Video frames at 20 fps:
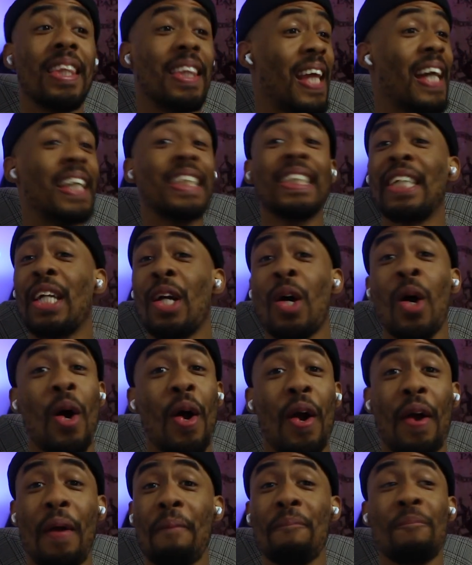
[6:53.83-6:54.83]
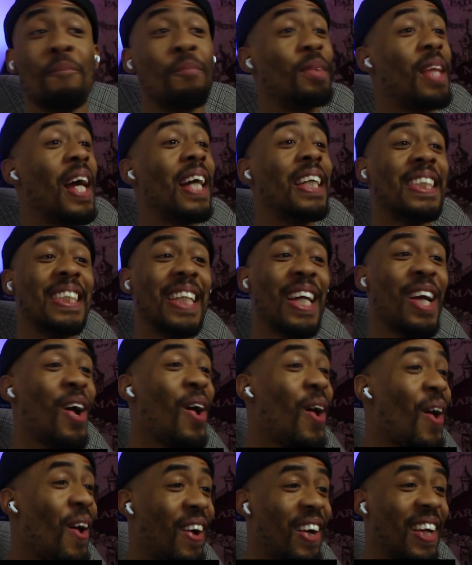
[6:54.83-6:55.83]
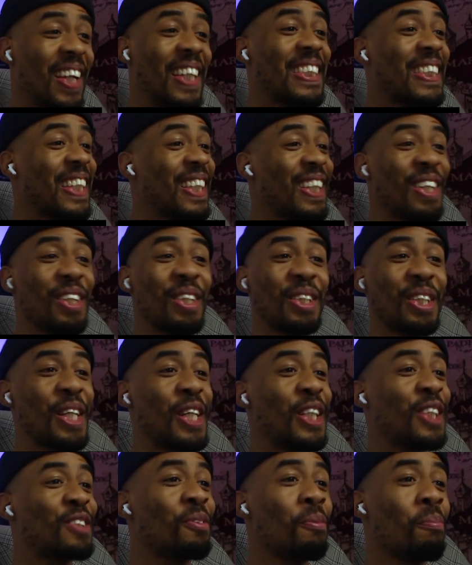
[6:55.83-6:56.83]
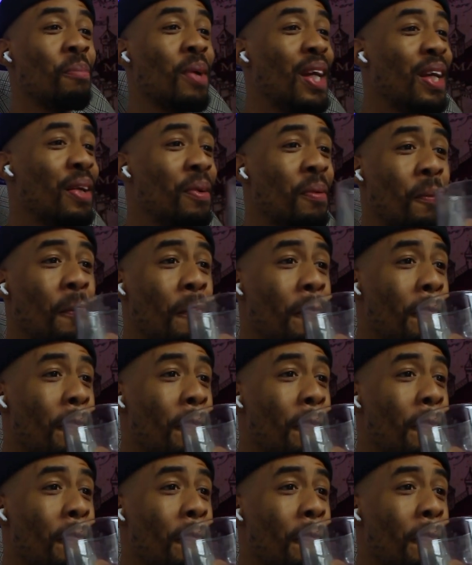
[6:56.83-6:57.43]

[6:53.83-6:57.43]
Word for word: That shit hard. That shit hard. It's the little things for me.